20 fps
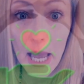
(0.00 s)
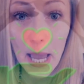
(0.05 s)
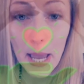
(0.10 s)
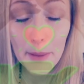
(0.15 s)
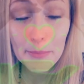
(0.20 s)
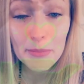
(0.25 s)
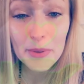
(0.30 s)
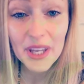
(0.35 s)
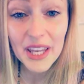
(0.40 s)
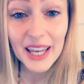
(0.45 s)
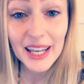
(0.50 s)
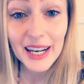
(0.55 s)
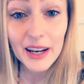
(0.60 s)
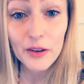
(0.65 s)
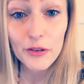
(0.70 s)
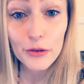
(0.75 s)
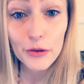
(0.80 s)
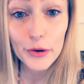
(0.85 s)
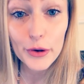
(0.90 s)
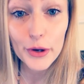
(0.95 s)
MPN
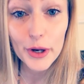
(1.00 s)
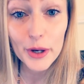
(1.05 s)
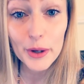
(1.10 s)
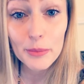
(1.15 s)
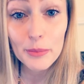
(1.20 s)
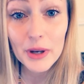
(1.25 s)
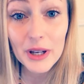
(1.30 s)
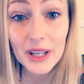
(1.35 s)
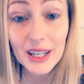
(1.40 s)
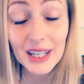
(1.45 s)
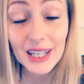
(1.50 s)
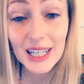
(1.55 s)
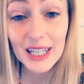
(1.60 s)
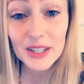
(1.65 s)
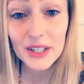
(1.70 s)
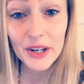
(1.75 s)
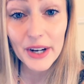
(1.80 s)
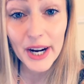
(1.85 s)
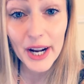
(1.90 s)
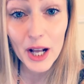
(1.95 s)
Forum
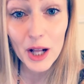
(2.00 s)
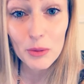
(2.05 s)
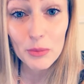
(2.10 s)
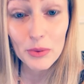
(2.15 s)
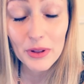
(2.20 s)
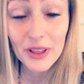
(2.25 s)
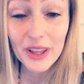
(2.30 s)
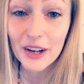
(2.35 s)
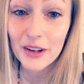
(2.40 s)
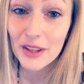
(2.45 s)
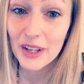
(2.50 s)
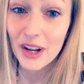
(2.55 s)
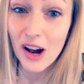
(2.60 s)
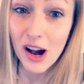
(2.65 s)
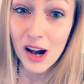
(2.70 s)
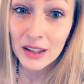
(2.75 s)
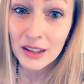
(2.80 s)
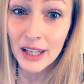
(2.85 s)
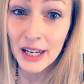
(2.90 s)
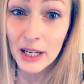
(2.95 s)
needs our help. They are the
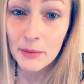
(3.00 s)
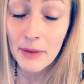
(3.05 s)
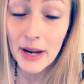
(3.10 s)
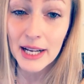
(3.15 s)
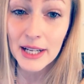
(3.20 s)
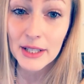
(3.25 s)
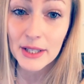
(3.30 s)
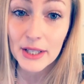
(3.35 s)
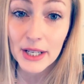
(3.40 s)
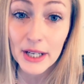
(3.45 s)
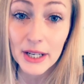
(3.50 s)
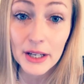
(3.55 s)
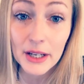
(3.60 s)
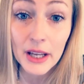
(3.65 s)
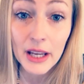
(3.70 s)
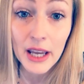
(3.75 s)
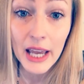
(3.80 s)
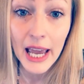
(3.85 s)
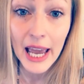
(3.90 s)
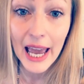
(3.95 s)
online magazine,
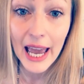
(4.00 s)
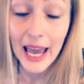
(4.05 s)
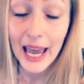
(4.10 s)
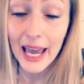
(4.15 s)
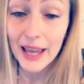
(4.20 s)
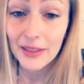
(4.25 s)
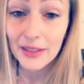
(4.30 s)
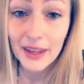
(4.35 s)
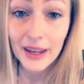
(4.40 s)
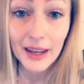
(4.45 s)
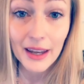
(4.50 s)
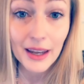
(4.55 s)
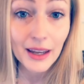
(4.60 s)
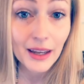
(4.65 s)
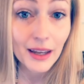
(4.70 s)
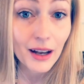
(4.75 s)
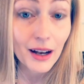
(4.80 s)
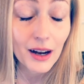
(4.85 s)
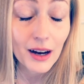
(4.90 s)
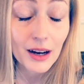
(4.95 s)
and
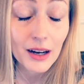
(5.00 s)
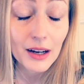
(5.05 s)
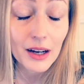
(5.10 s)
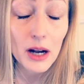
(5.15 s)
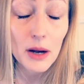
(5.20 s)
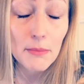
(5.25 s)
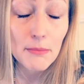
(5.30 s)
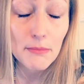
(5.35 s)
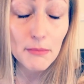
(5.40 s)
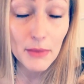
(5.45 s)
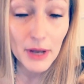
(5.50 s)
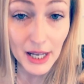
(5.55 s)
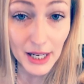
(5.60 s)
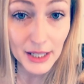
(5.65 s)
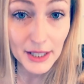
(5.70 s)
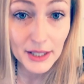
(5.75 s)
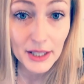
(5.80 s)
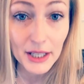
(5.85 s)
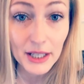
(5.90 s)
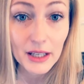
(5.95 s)
they are
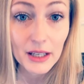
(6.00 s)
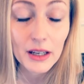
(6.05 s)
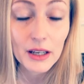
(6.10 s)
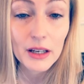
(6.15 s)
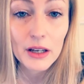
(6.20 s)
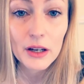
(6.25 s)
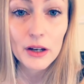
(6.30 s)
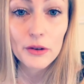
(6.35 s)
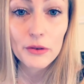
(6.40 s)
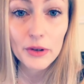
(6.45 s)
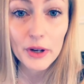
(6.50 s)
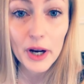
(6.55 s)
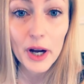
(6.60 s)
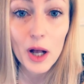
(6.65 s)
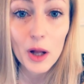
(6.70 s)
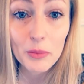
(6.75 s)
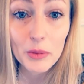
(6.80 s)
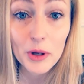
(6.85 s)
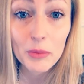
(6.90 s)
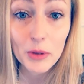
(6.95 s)
amazing for
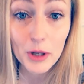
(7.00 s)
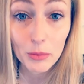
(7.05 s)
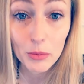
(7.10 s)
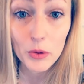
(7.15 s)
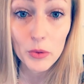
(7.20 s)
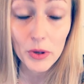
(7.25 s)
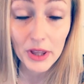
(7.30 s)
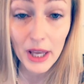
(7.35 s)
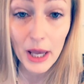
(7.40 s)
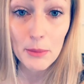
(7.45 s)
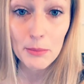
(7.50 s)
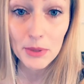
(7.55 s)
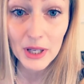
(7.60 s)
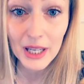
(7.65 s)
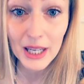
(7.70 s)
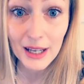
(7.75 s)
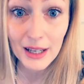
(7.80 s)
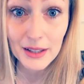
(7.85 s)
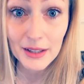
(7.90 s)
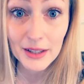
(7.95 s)
helping people with
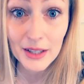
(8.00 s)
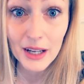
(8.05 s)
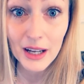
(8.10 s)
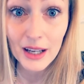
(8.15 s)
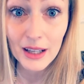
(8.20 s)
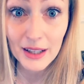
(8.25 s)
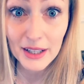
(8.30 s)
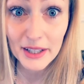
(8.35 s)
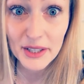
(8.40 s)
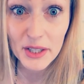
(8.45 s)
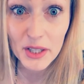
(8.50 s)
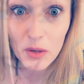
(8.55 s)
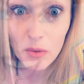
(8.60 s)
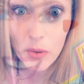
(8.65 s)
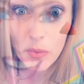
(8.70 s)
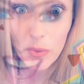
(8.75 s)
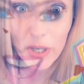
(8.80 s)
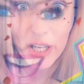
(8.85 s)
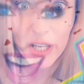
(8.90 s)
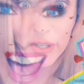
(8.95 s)
MPNs. Let's see
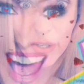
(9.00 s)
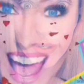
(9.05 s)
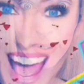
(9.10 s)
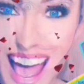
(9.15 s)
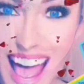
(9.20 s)
what we can